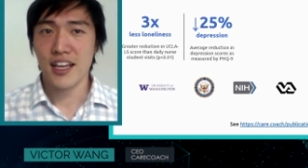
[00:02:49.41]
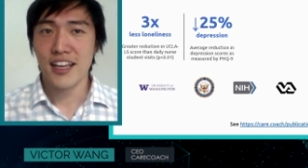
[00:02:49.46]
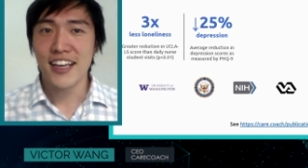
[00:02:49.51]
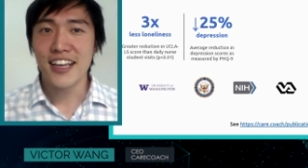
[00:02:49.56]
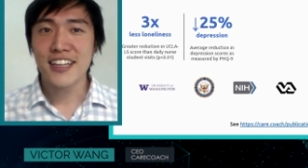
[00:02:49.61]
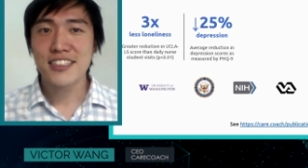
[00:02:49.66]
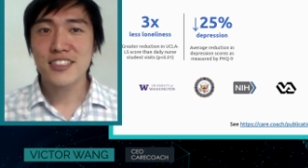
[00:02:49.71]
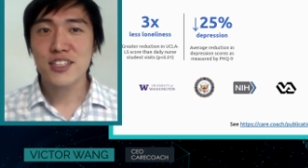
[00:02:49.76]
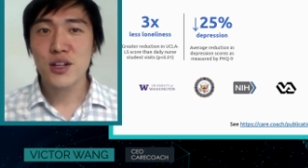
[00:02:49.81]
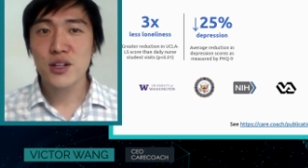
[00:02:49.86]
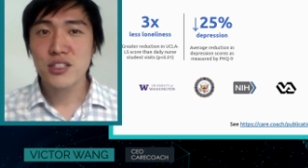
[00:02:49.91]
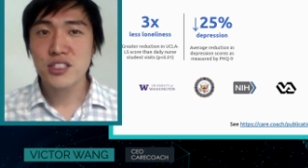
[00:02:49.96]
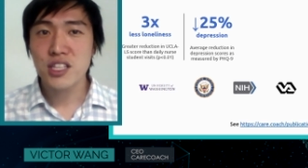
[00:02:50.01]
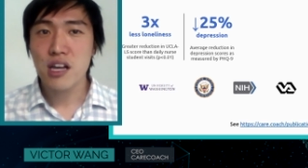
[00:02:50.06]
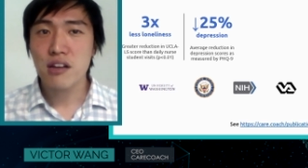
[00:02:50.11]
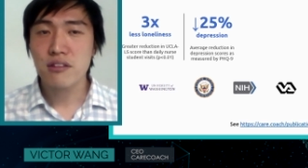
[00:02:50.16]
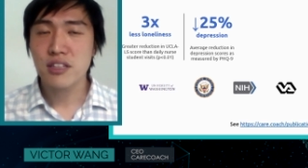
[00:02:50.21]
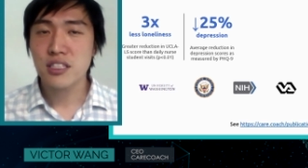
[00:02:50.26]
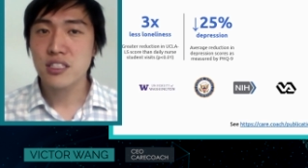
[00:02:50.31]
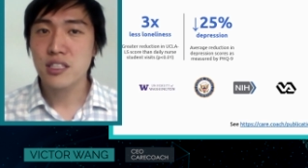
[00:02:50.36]
it turns
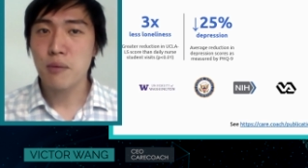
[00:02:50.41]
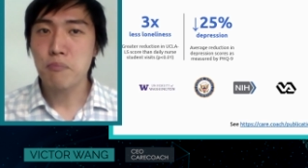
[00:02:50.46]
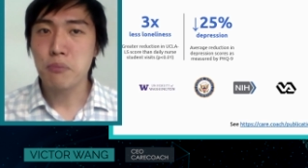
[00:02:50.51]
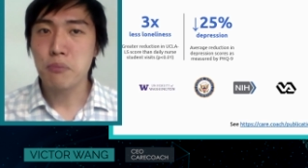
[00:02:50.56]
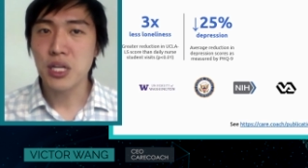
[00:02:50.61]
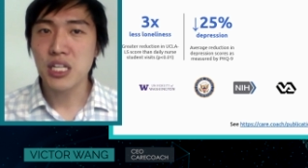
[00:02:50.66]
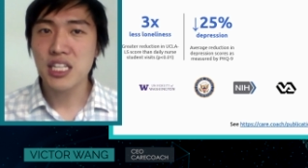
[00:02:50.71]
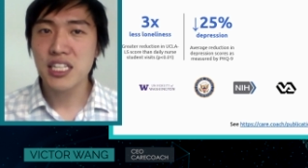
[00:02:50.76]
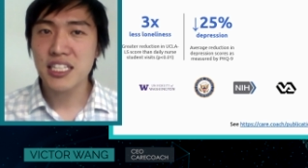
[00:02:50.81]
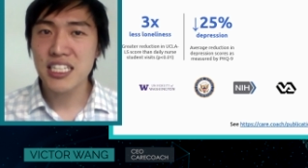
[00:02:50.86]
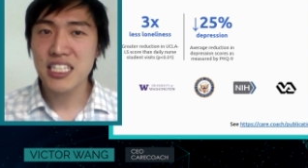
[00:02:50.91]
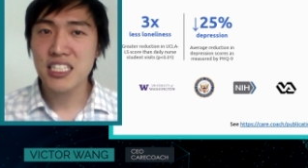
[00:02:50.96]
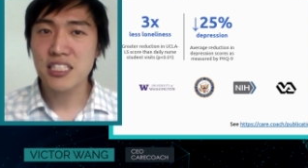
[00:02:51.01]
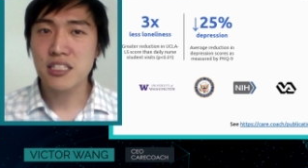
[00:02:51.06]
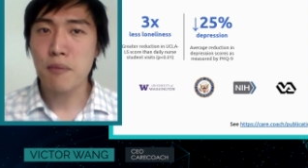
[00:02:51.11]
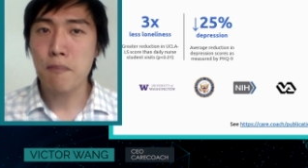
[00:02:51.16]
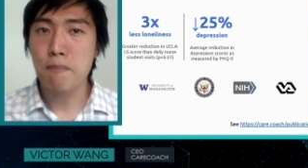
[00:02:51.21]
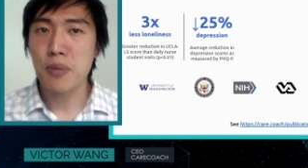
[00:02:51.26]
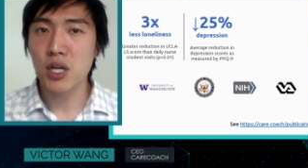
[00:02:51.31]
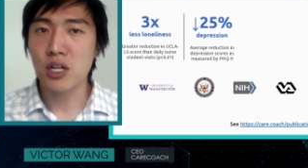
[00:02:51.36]
out this ability to
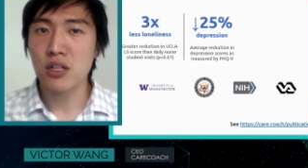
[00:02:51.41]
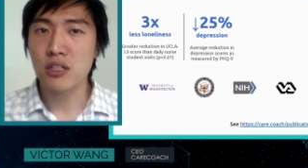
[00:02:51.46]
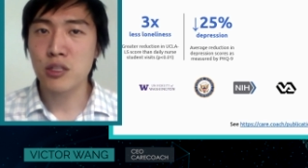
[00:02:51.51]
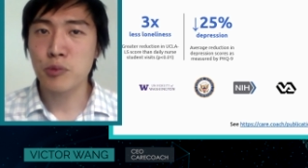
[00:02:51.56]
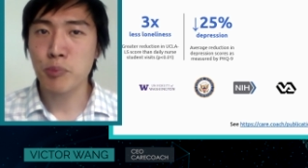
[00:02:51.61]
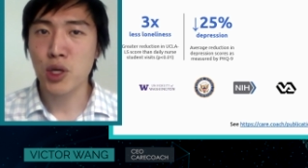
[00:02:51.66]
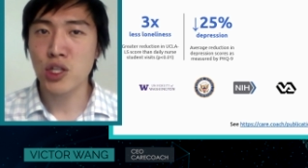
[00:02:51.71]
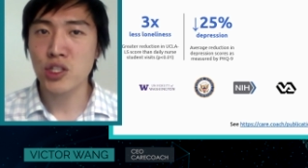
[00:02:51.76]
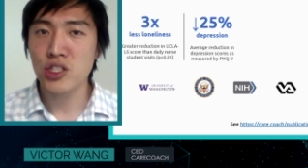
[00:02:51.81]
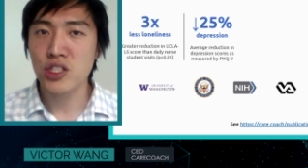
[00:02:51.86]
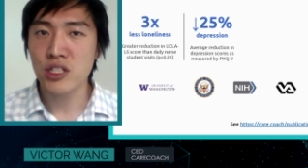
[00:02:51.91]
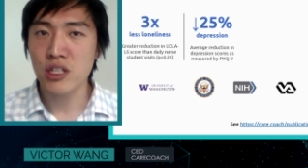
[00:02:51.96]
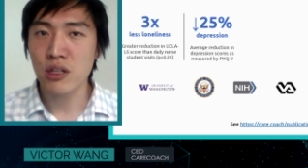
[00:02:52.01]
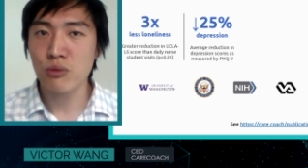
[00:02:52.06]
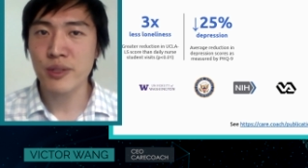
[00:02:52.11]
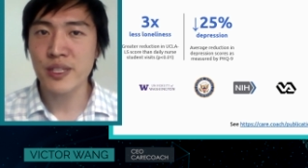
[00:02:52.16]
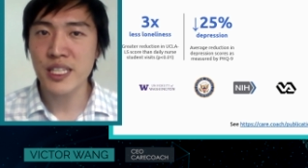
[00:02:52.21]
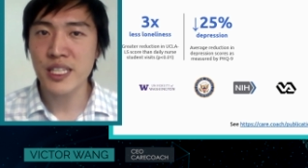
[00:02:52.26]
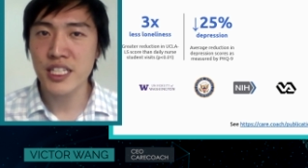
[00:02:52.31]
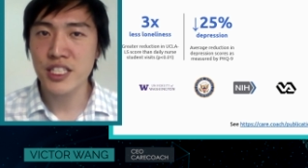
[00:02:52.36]
build personal
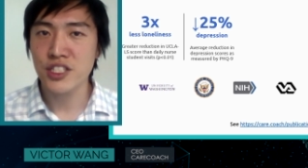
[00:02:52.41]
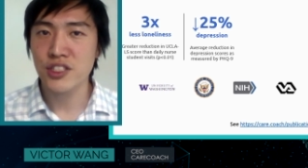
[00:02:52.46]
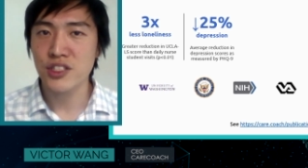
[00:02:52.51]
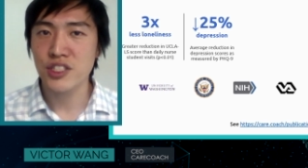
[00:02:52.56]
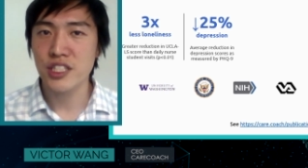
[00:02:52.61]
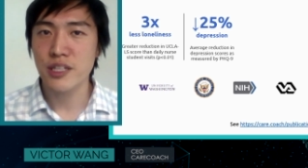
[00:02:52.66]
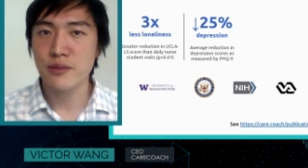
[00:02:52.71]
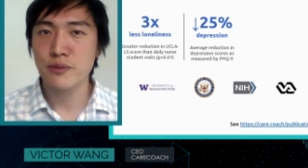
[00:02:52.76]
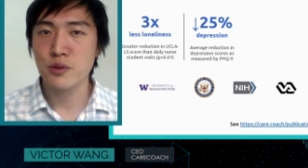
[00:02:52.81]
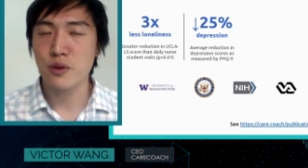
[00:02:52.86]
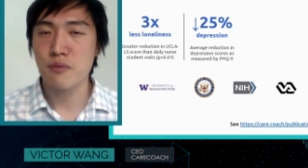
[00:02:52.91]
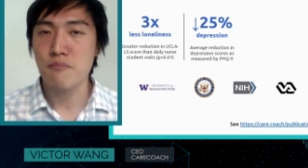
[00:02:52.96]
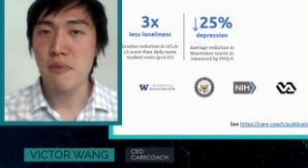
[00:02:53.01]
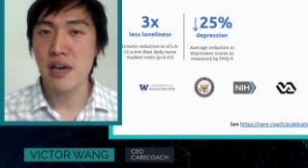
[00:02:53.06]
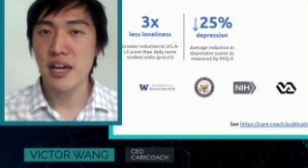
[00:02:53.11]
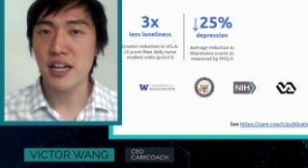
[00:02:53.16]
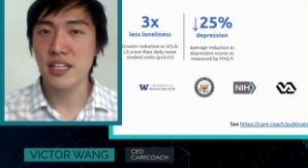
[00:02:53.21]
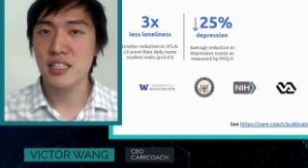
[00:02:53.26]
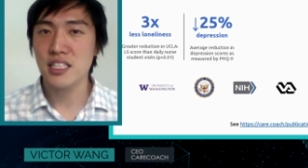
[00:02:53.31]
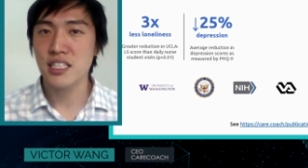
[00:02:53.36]
relationships with
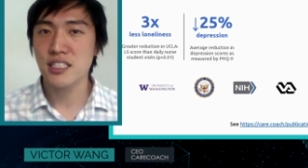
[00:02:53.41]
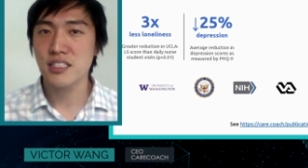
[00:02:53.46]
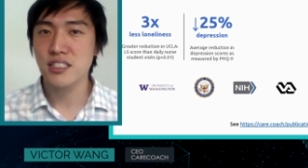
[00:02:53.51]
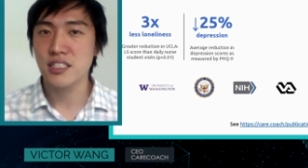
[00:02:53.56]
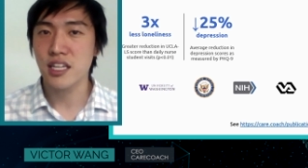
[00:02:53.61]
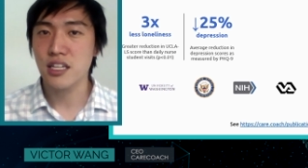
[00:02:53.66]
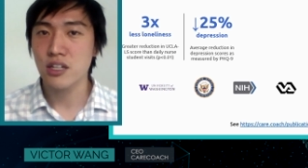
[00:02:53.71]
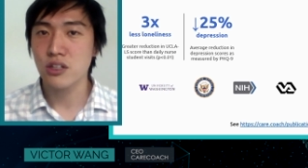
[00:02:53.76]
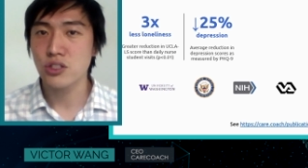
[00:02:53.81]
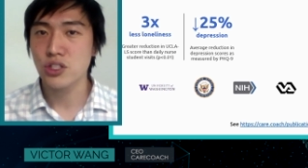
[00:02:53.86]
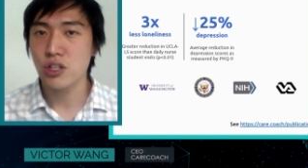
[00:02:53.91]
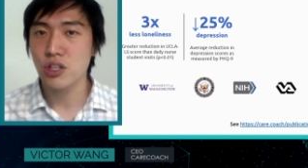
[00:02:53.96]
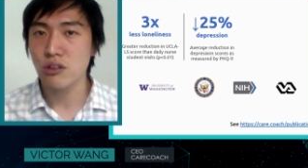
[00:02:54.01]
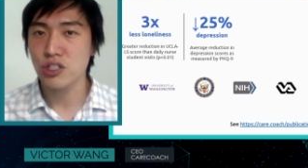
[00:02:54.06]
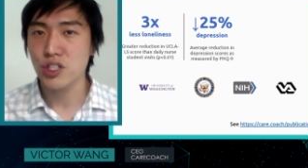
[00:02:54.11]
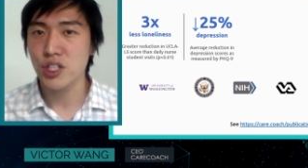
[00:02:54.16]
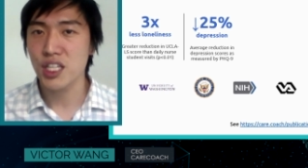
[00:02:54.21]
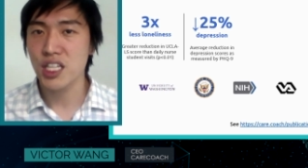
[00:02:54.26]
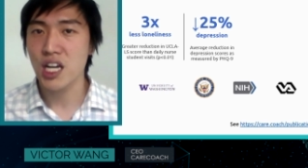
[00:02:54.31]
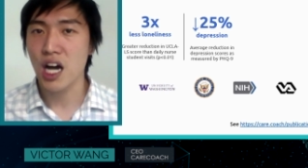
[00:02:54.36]
medically and
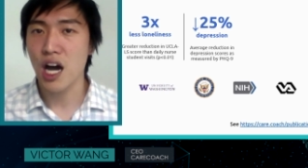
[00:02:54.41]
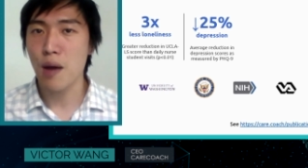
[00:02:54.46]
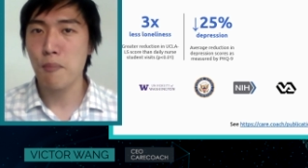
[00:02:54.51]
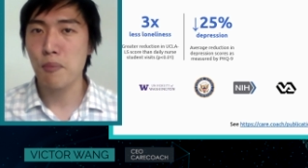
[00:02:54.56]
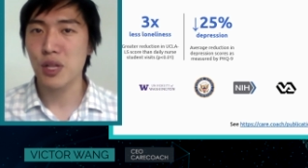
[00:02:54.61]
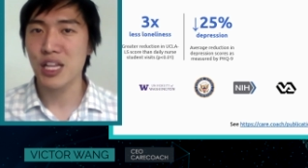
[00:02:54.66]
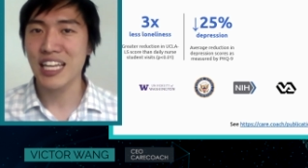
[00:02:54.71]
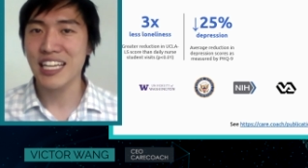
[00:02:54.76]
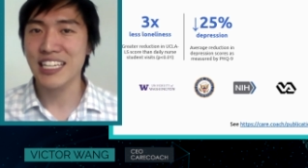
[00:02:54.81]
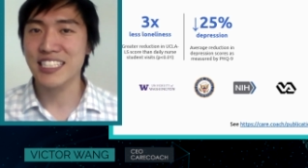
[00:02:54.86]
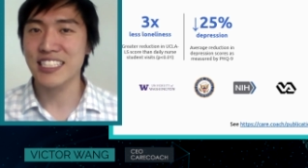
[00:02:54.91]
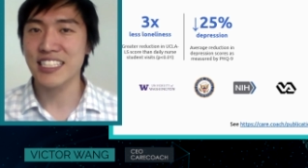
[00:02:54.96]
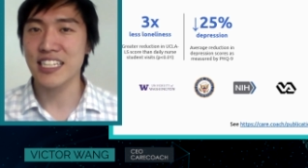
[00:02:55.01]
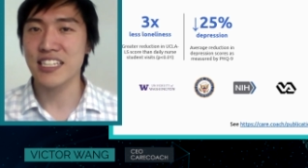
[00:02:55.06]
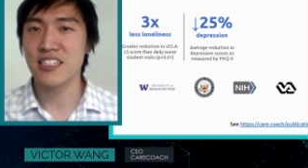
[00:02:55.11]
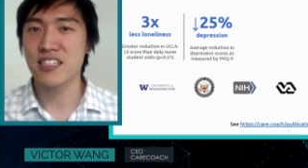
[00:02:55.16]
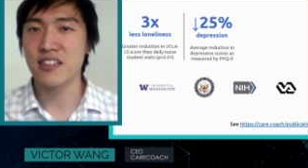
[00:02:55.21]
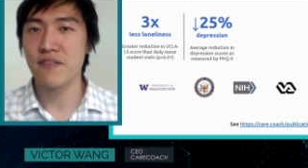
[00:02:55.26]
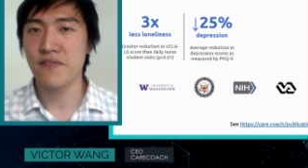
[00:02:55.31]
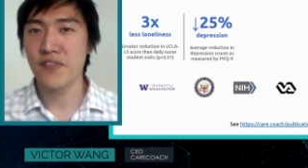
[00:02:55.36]
psychosocially complex
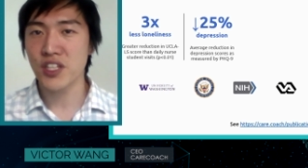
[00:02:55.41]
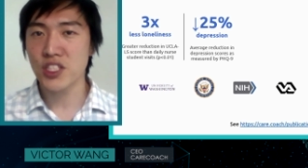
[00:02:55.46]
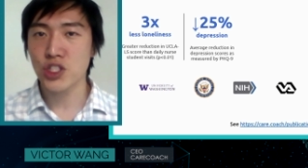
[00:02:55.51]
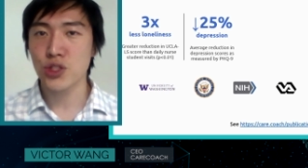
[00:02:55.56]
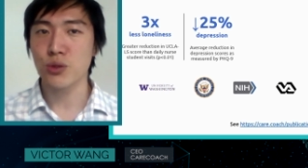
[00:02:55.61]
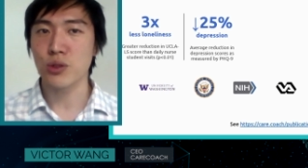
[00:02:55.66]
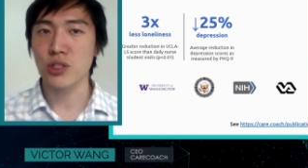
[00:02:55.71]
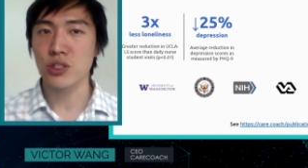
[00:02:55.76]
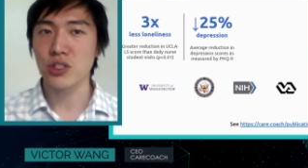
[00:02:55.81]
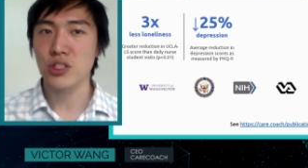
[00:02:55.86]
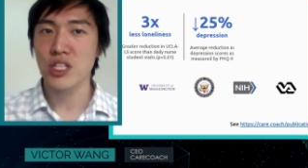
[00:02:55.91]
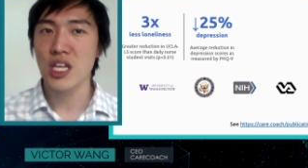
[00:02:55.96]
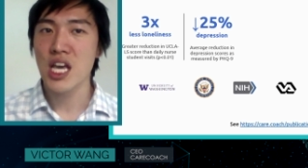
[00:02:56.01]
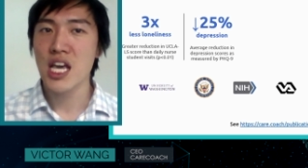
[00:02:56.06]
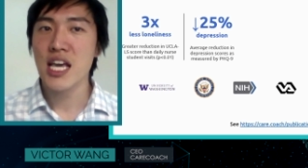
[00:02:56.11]
individuals